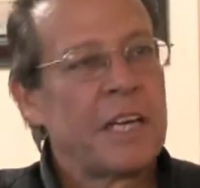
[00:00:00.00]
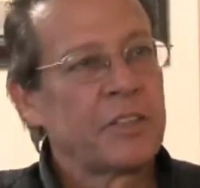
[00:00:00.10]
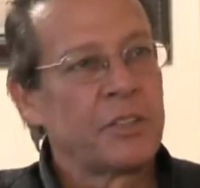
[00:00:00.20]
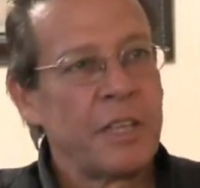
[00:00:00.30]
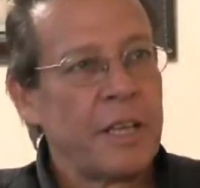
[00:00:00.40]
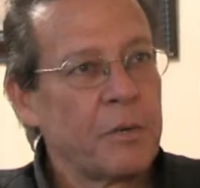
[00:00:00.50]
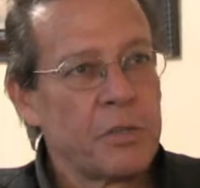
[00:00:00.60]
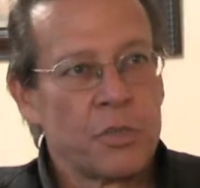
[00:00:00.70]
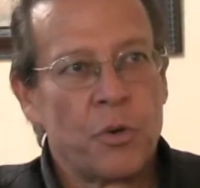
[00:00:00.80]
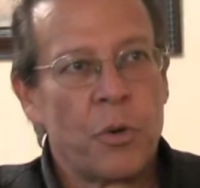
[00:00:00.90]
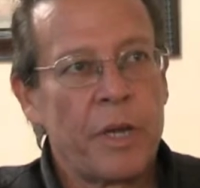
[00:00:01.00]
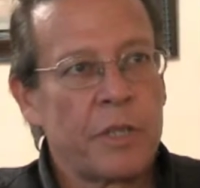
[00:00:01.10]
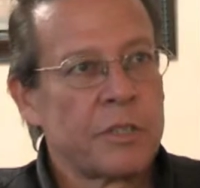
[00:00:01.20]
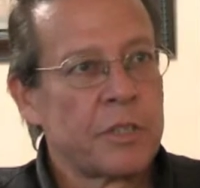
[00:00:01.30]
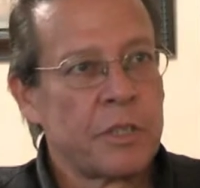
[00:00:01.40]
Thanks, Lee. That was a
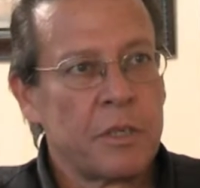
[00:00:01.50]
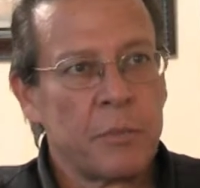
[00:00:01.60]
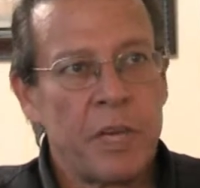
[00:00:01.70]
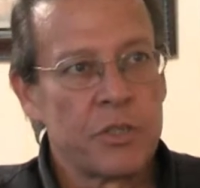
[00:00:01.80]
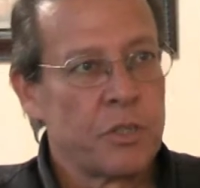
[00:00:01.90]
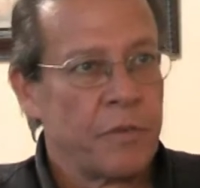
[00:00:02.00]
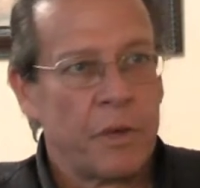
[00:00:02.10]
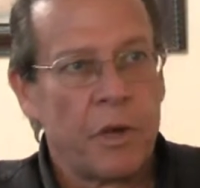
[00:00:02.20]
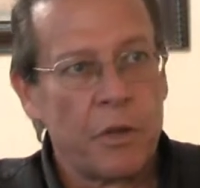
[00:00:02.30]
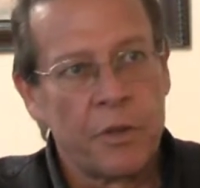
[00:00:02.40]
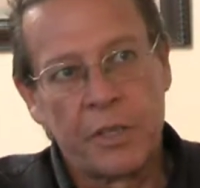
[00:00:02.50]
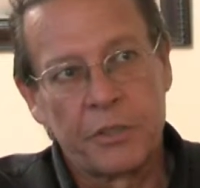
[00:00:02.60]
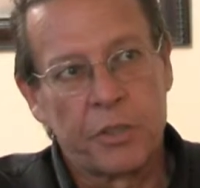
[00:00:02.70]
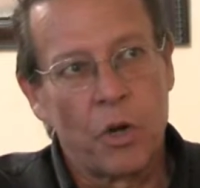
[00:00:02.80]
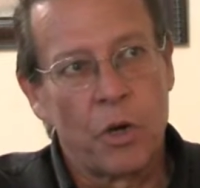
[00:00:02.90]
great summation of all the
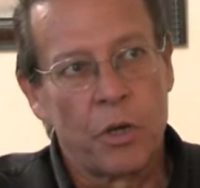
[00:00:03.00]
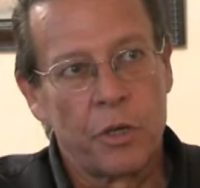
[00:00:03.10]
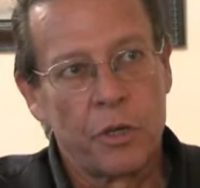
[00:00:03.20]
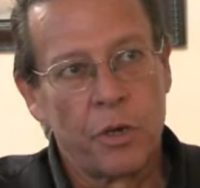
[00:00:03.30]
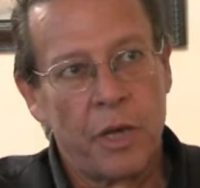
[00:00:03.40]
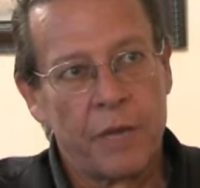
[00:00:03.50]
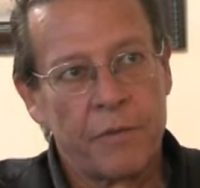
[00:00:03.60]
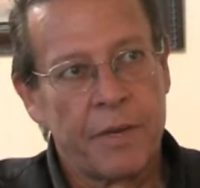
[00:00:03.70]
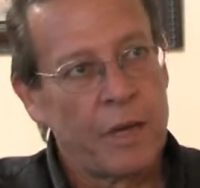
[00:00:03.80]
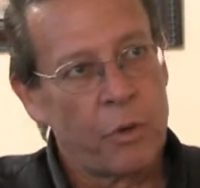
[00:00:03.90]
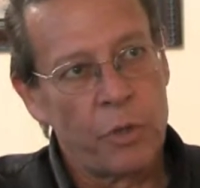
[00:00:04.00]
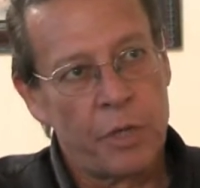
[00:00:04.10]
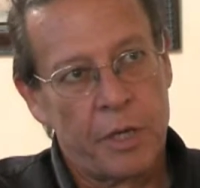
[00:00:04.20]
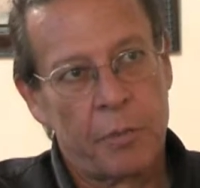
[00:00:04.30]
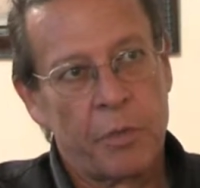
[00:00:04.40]
things that have gone on in your life and how
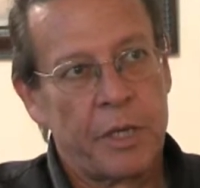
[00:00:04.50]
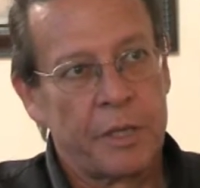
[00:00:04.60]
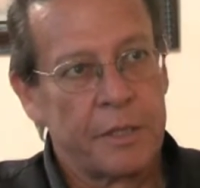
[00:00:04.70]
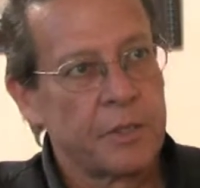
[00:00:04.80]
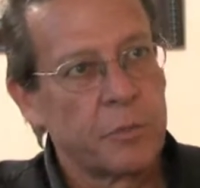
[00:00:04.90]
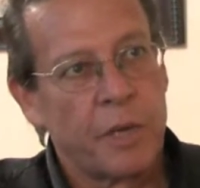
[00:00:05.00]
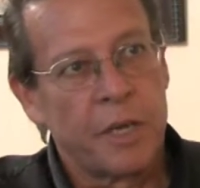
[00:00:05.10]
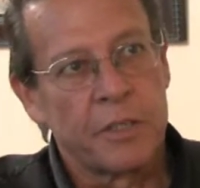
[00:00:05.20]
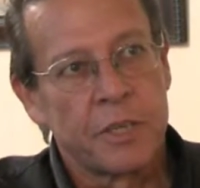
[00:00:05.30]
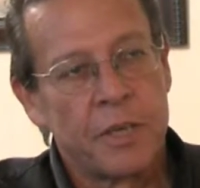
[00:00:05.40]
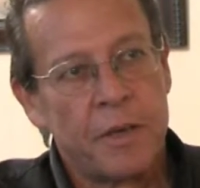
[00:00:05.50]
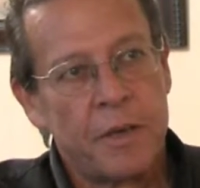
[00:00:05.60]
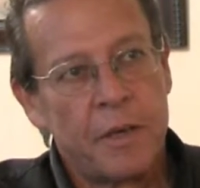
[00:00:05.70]
we ended up getting to this place.